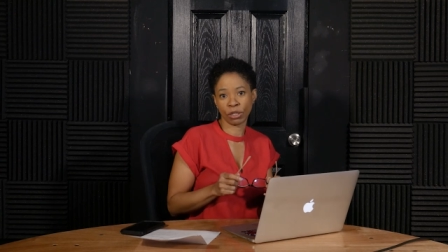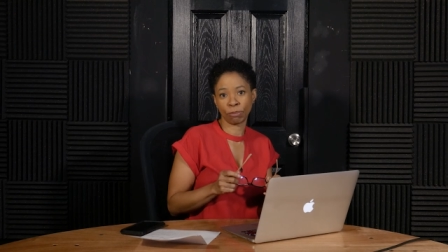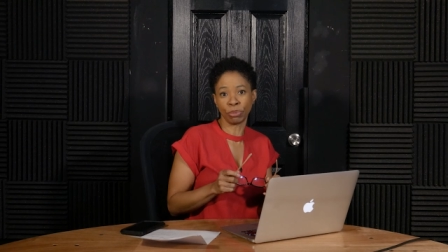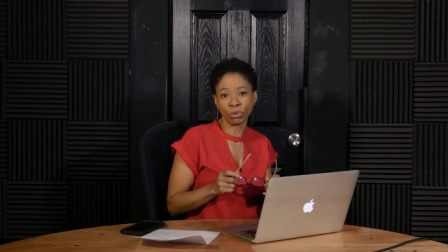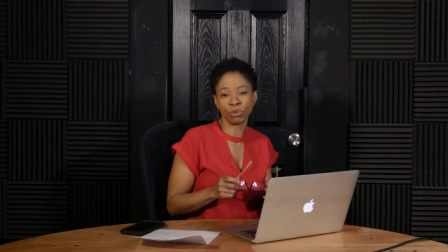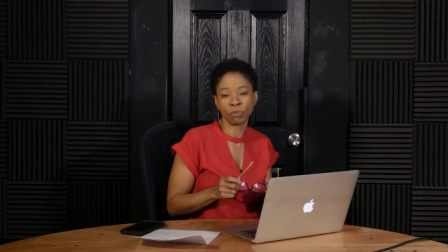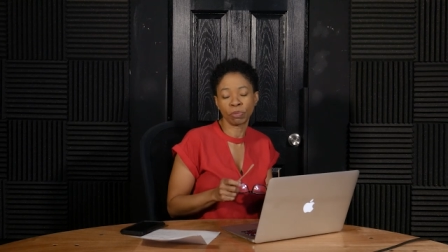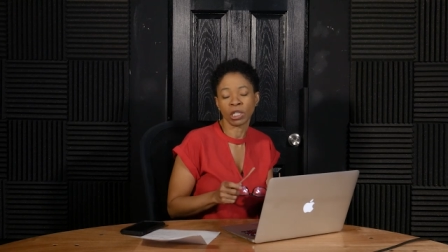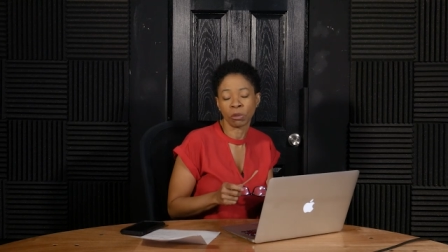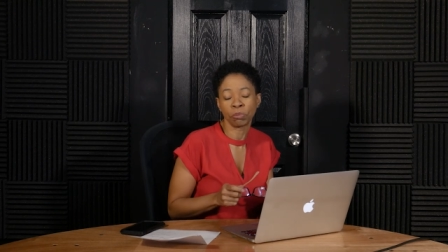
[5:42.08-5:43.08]

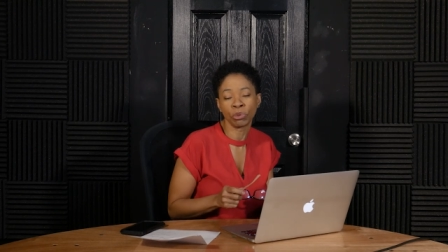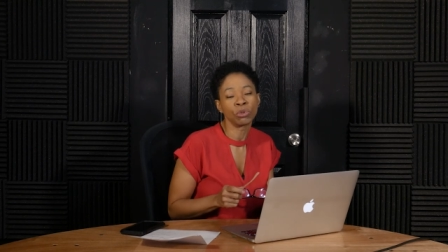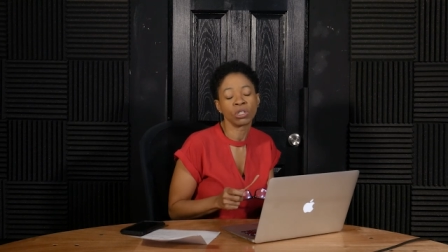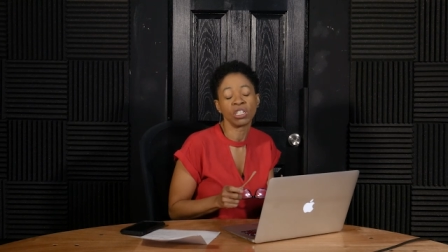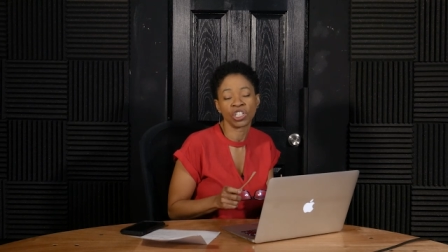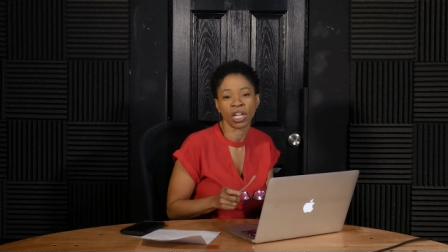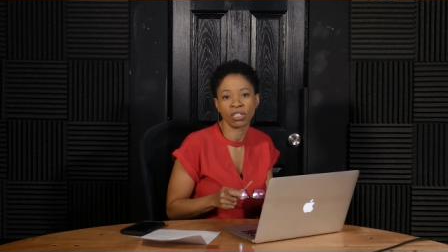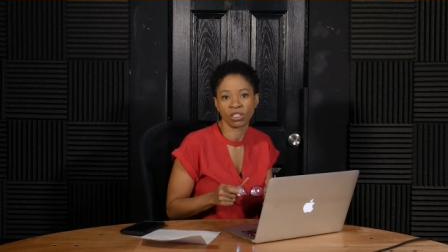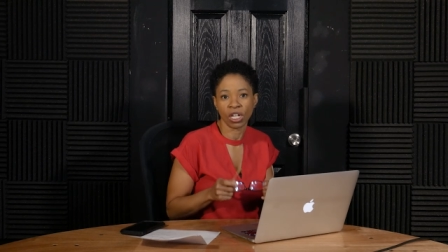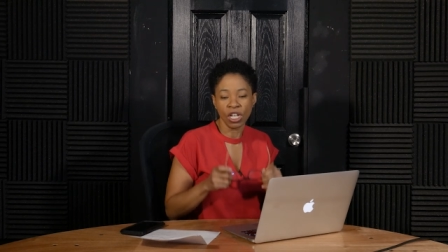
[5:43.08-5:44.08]

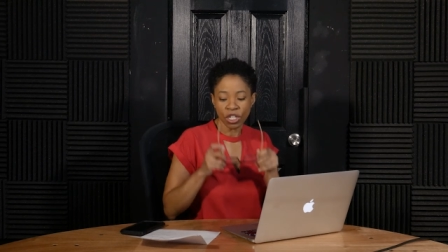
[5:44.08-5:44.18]
Buttigieg.